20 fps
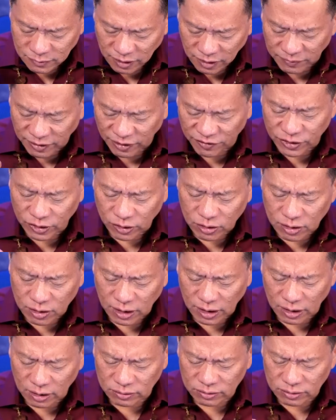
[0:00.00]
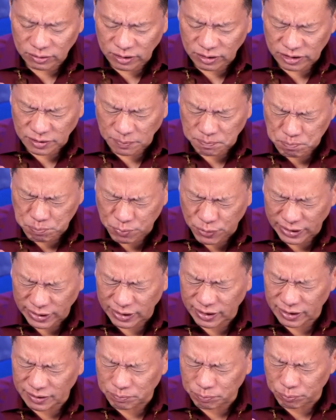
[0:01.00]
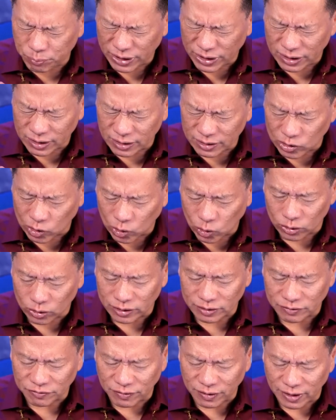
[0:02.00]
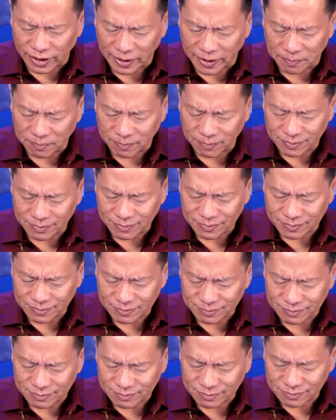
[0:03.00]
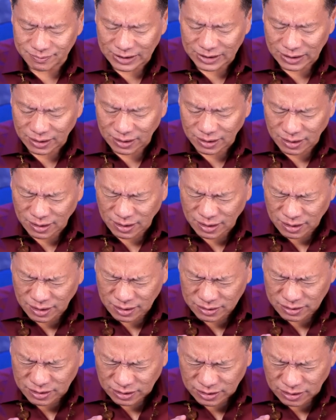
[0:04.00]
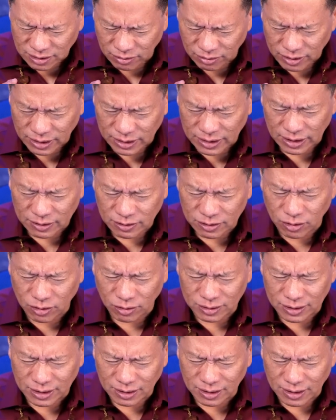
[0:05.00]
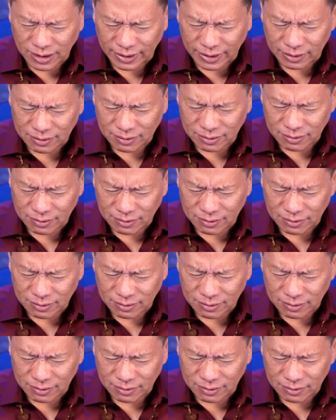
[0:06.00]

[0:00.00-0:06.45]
Above your crown, there's a brilliant, brilliant golden flame. Just look at that golden light,